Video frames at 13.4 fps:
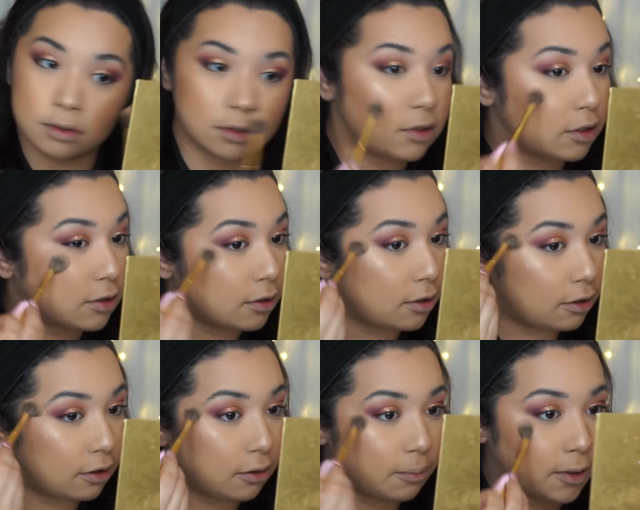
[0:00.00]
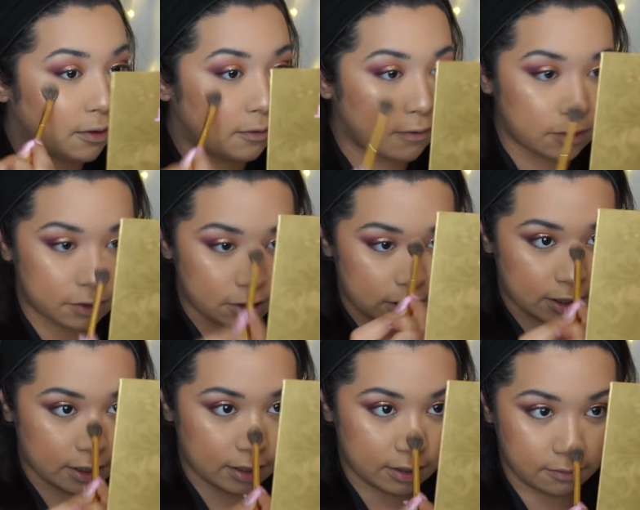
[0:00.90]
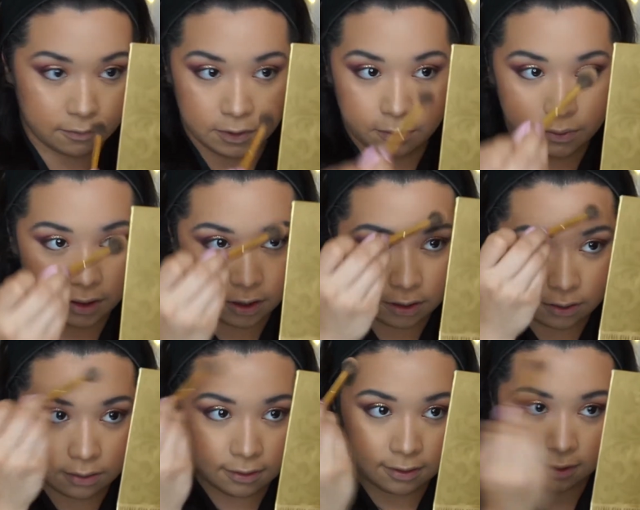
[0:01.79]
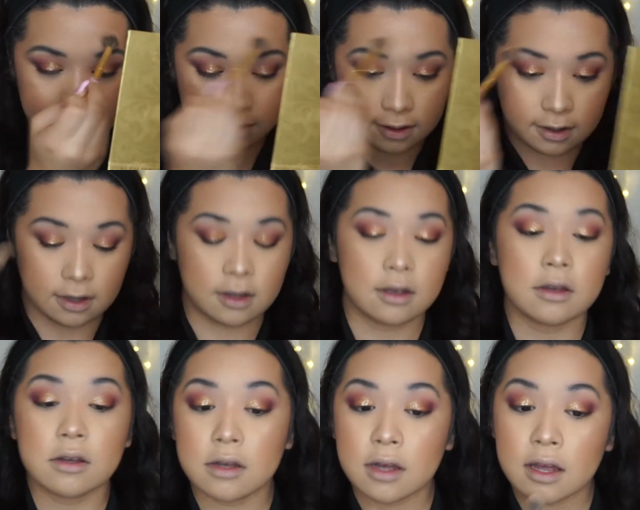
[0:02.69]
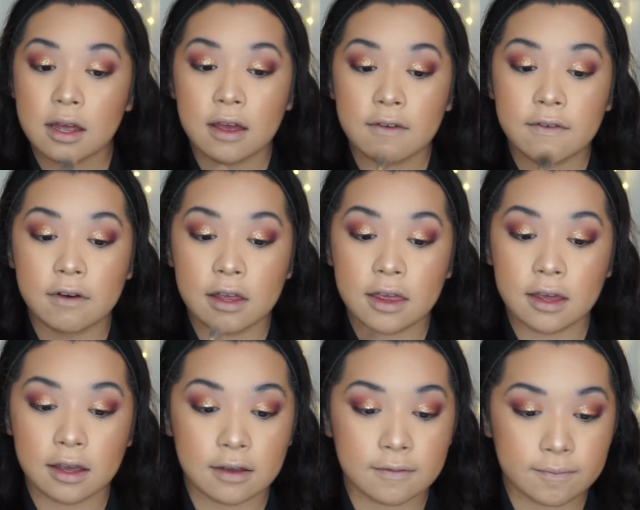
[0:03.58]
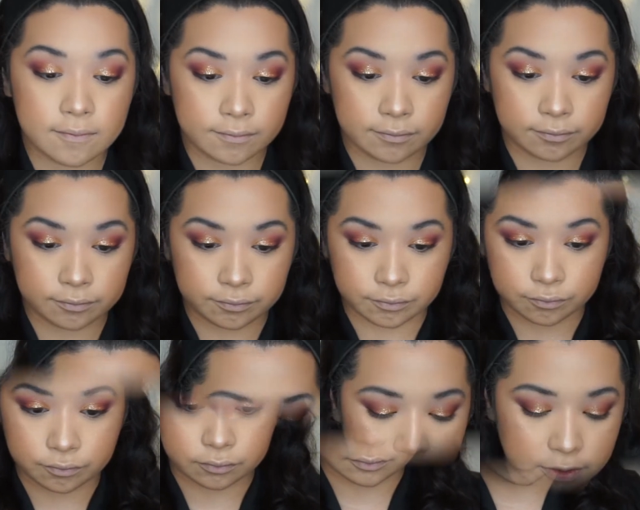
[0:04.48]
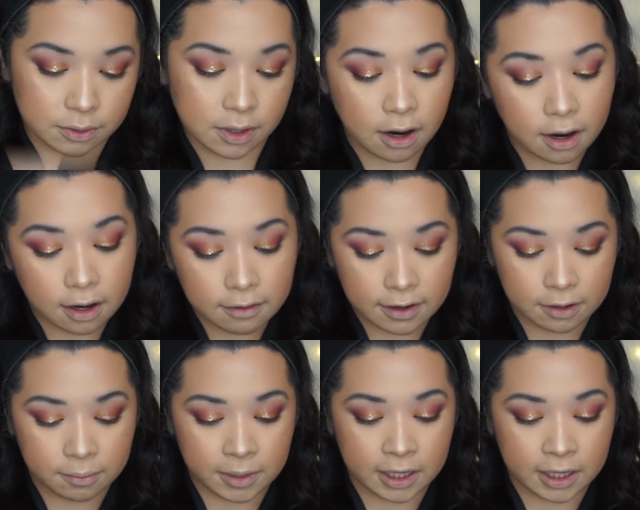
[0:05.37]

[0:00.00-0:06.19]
Just because it's a beautiful shade and we want to use everything. I'm going to carve out my